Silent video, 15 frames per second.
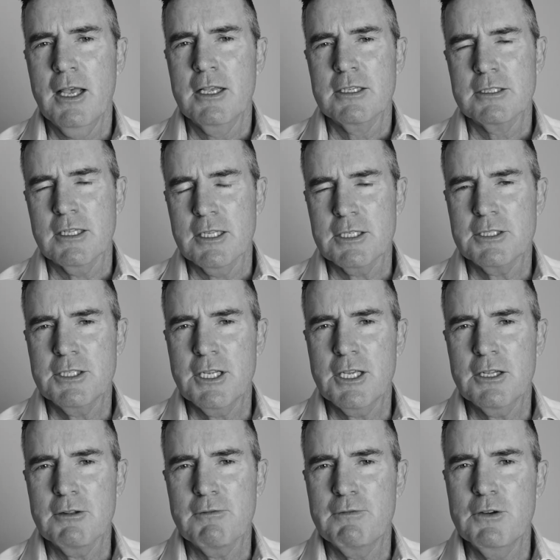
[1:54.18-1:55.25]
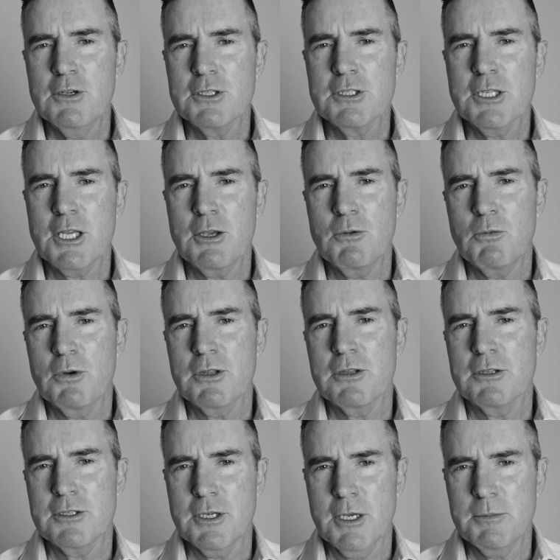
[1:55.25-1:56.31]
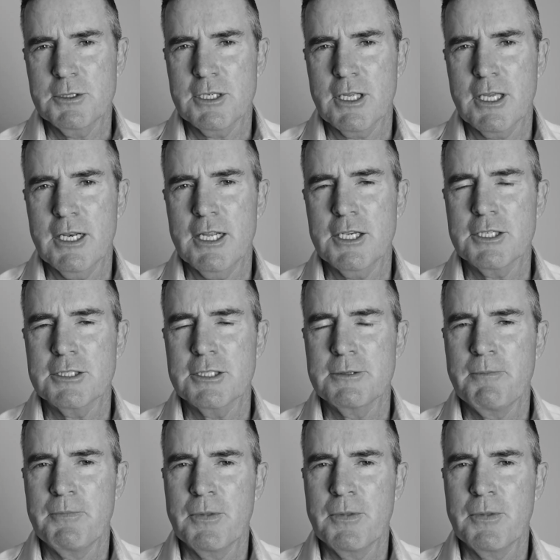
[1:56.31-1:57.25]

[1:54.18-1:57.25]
So let's deal firstly with terms and conditions.